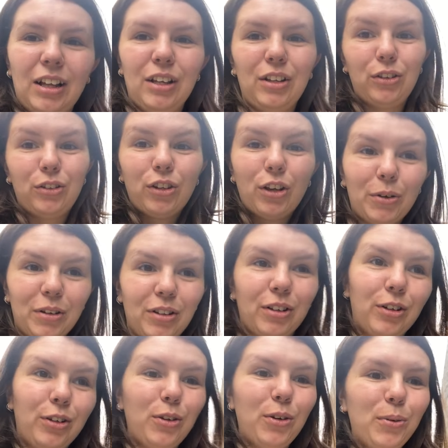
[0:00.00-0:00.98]
So it's a
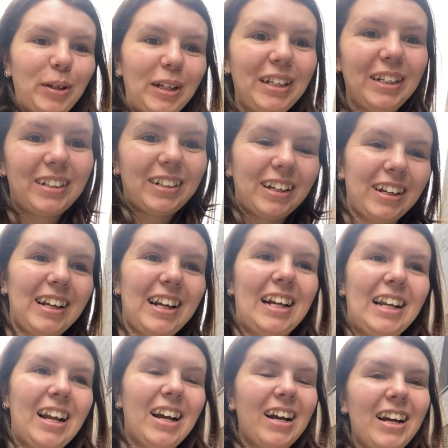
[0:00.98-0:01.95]
new week,
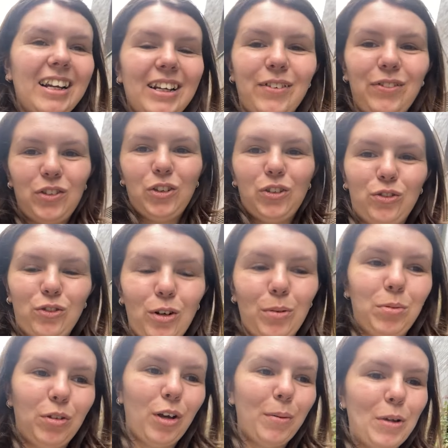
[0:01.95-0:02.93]
and I have just
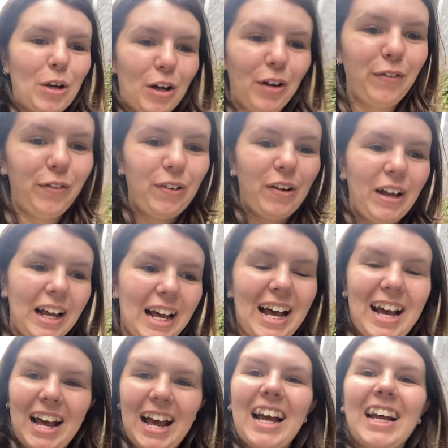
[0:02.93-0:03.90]
dropped Tom off
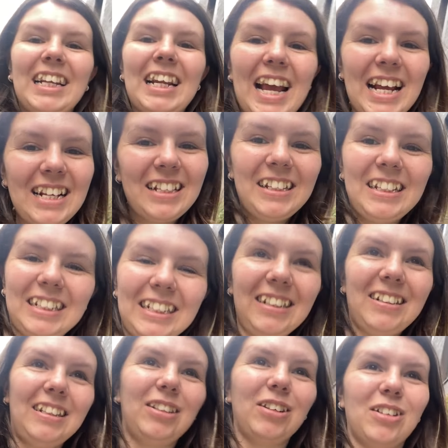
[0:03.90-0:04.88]
at an A C D
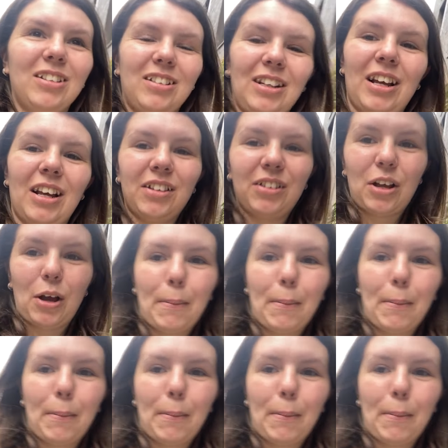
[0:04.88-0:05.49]
C concert, so